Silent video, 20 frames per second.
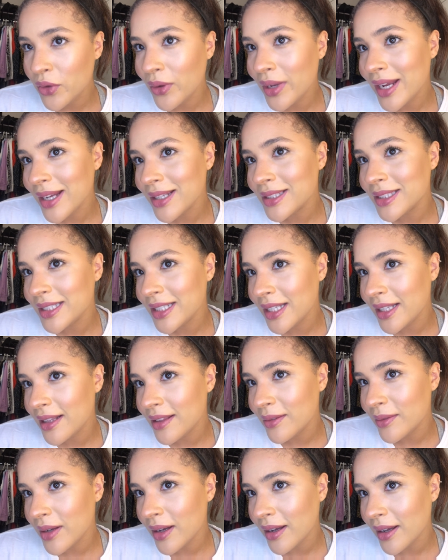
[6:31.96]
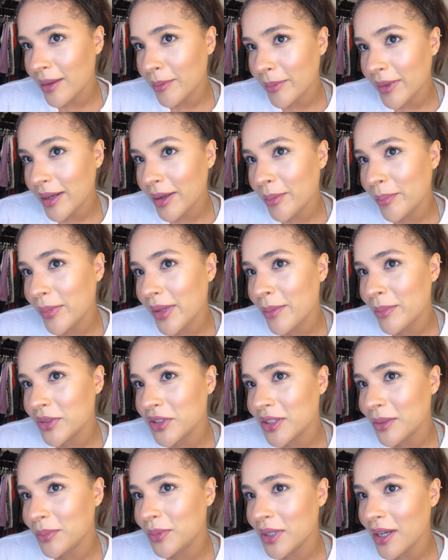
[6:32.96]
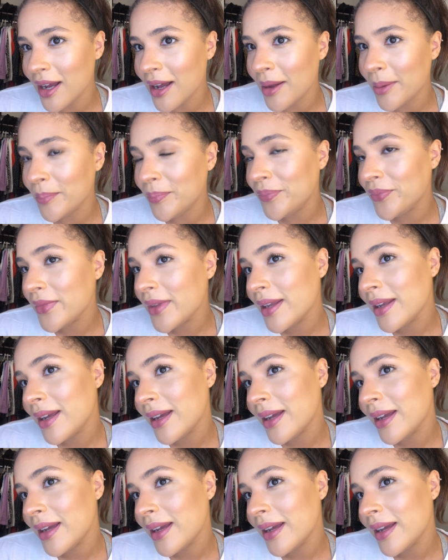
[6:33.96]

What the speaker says: You can see my blemish up top.